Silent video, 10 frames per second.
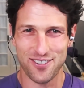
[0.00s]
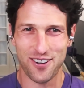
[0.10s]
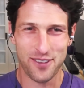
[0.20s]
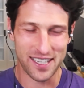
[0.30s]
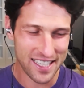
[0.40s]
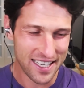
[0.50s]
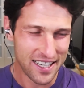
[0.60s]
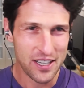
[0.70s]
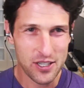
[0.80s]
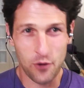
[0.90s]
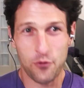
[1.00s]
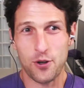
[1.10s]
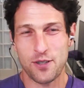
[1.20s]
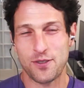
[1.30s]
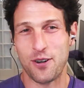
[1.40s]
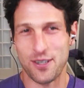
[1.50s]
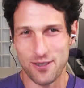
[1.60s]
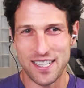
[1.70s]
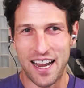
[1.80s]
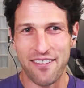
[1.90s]
are all things. So first you have to go
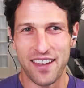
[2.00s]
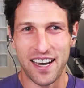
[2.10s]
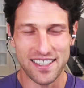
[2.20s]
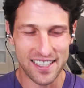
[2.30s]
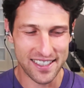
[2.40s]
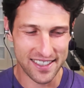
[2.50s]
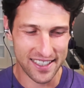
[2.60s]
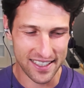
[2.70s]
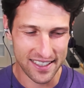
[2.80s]
understand that. And uh,